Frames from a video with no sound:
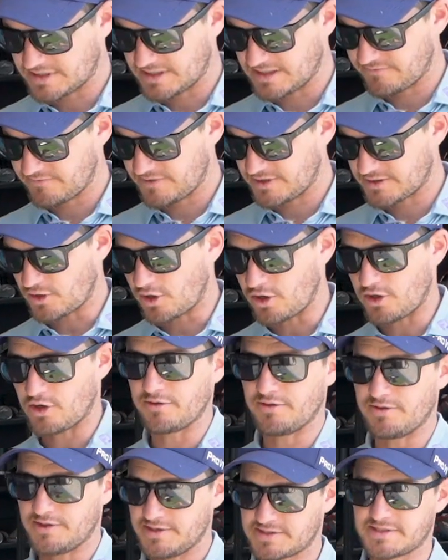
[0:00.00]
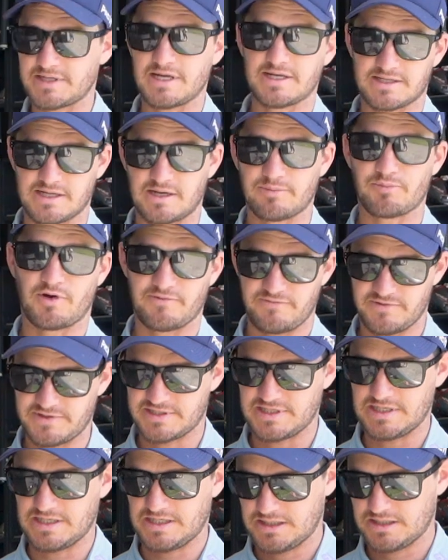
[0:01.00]
give it, on this setup,
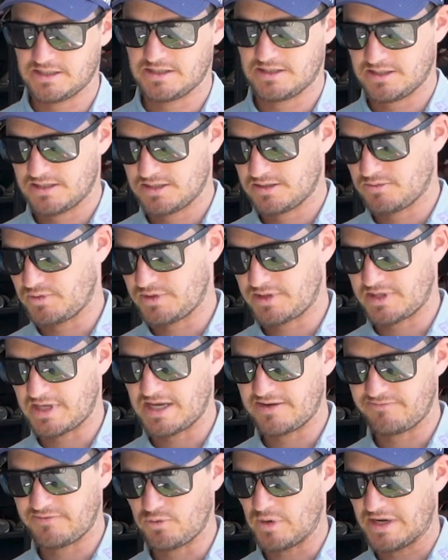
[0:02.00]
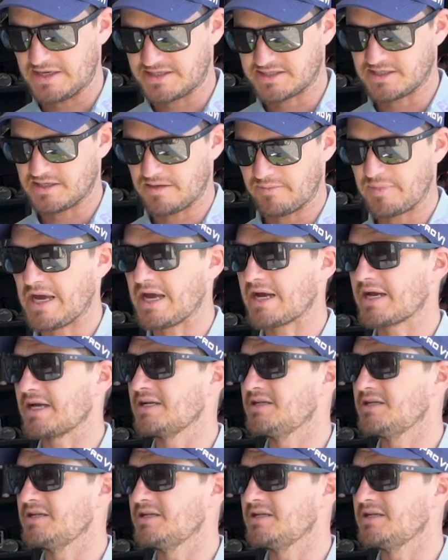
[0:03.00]
obviously, with the heavy weight in the back, a